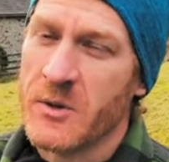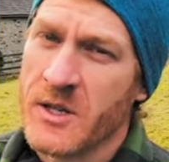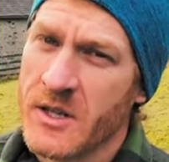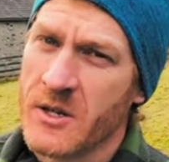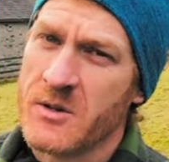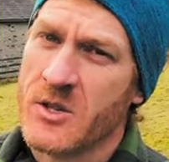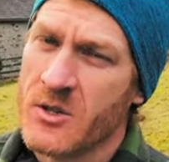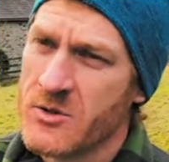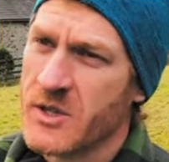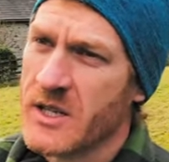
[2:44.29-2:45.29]
We're going to go into
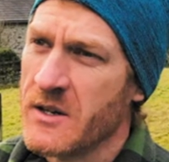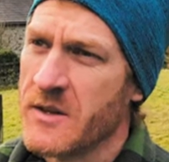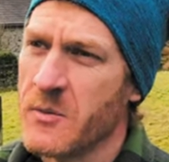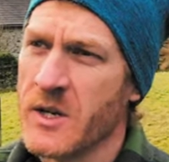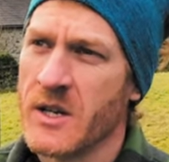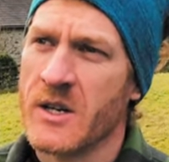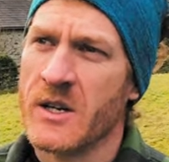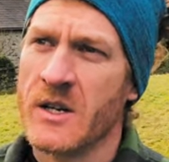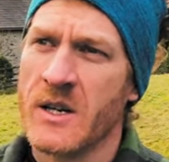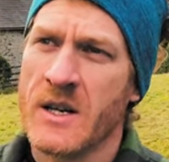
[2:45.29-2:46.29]
Cauldron Cave, then we're going
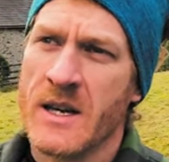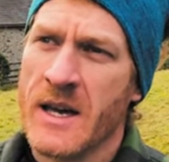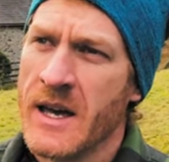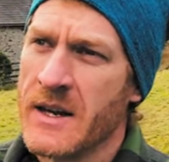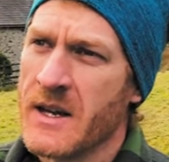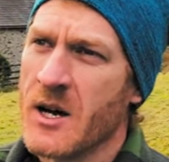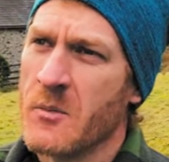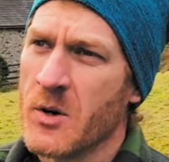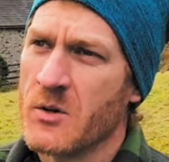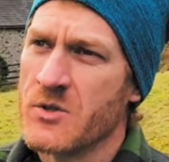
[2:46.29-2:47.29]
to head
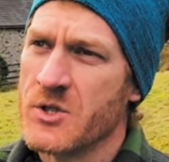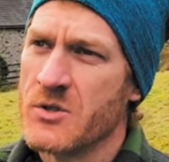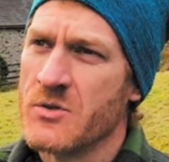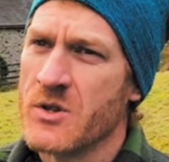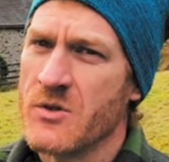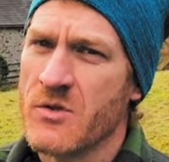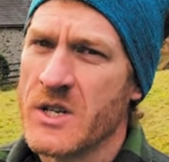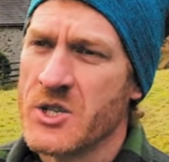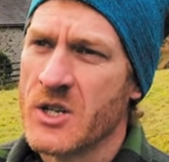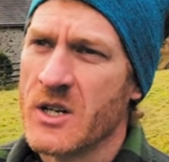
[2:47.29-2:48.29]
up onto the
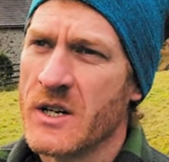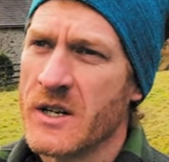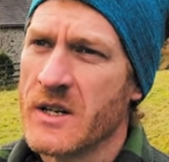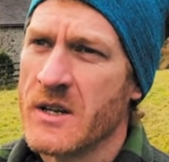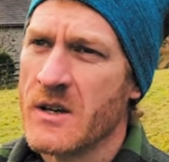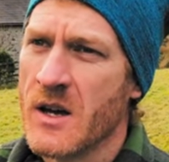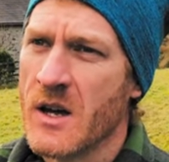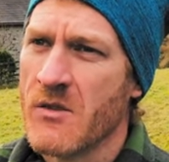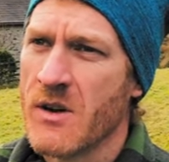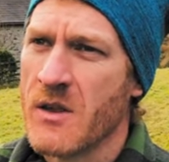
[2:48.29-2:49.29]
ridge line
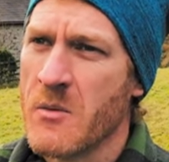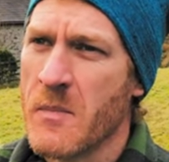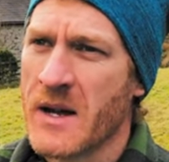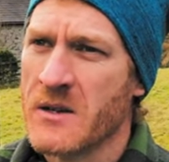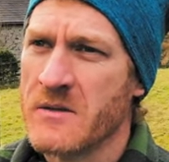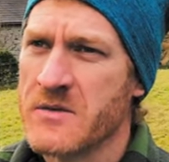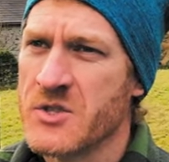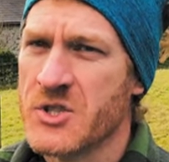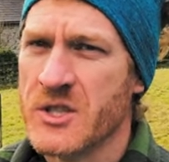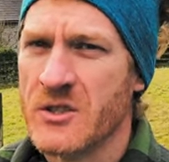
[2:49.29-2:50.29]
around the back of
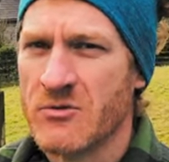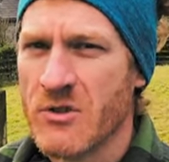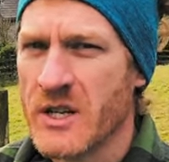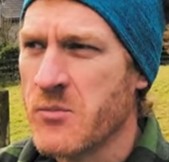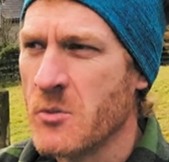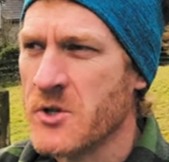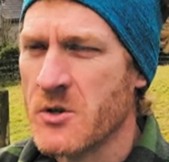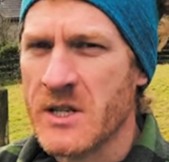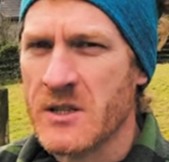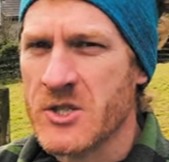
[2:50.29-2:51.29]
Steel Rig, probably do a
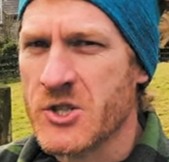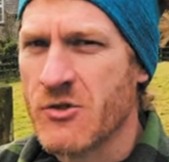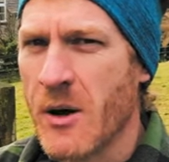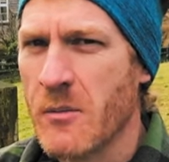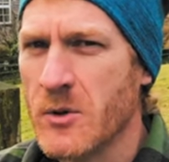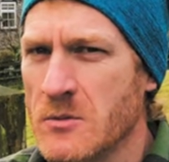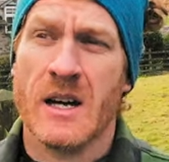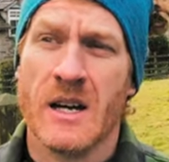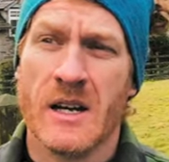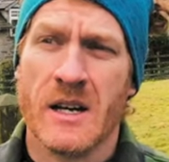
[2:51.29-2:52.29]
little scramble,
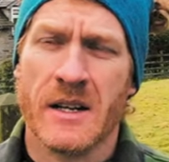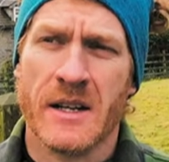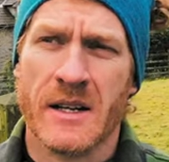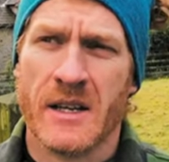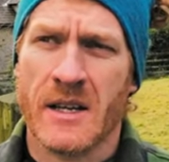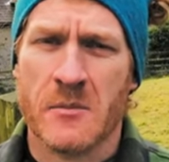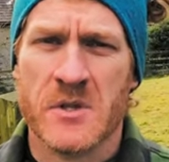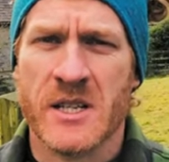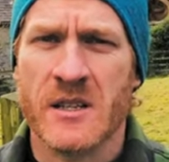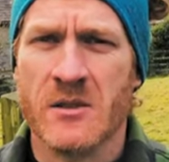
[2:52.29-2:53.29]
and then get up
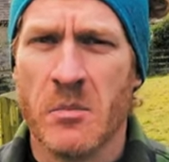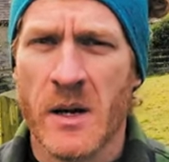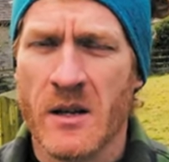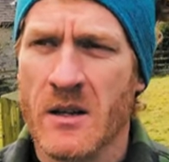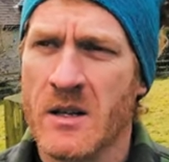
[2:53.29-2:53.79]
to Ill Bell.